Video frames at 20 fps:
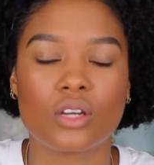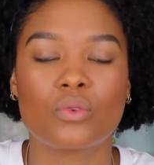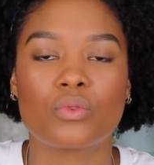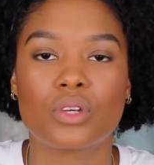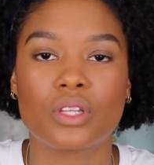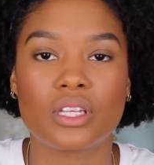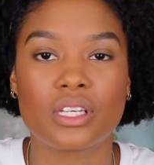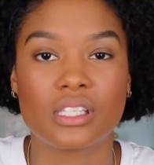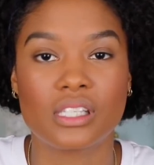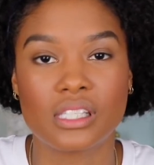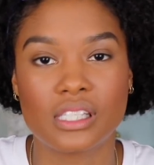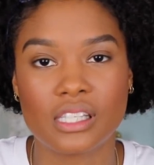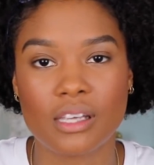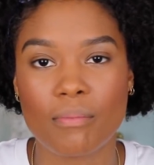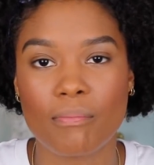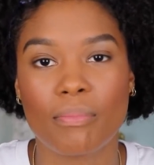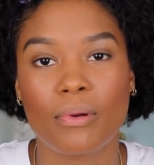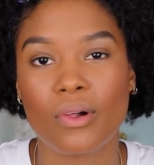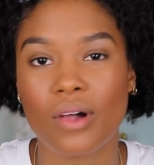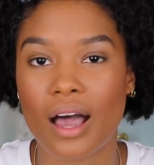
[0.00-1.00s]
a really
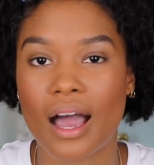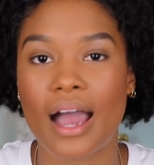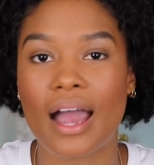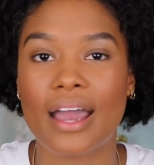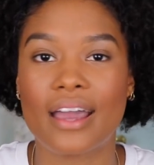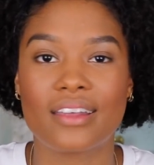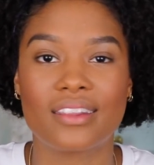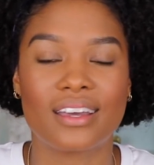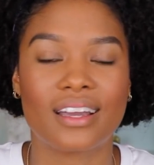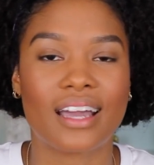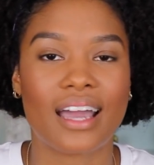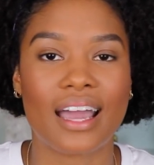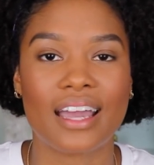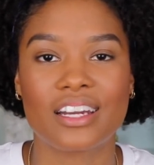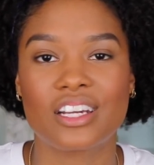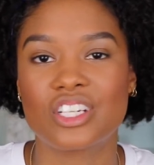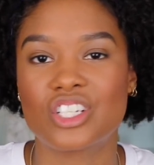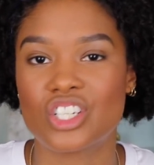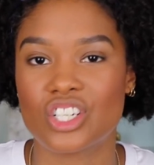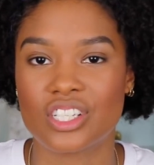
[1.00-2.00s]
simple eye that
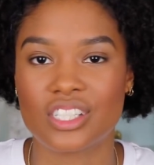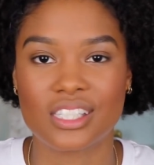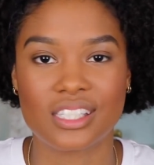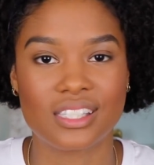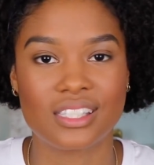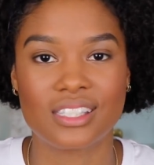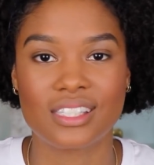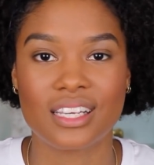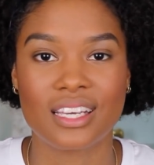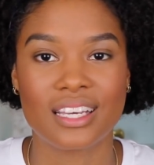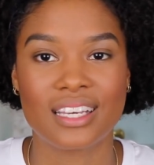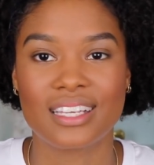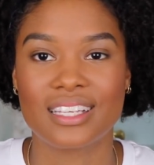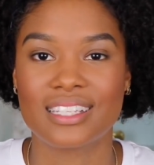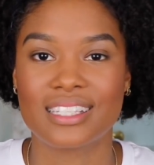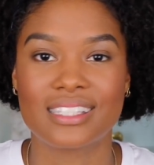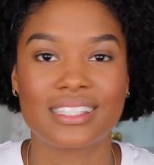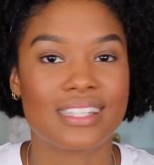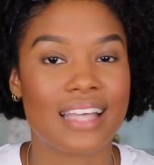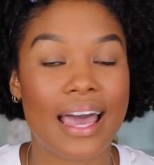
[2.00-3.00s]
kind of just
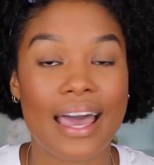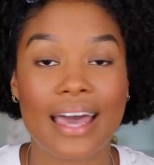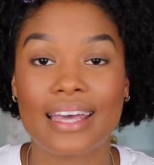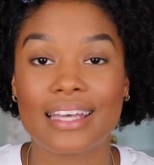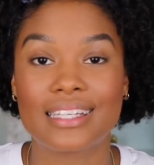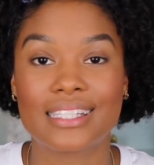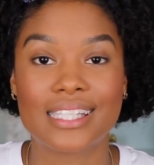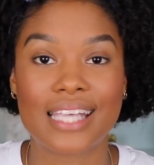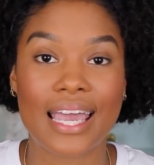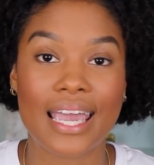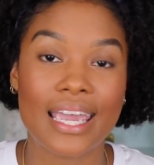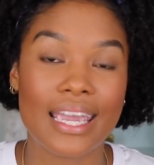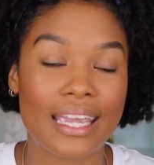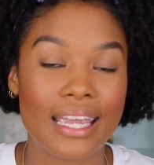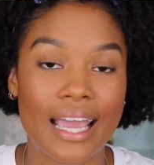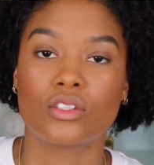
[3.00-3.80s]
says, hey.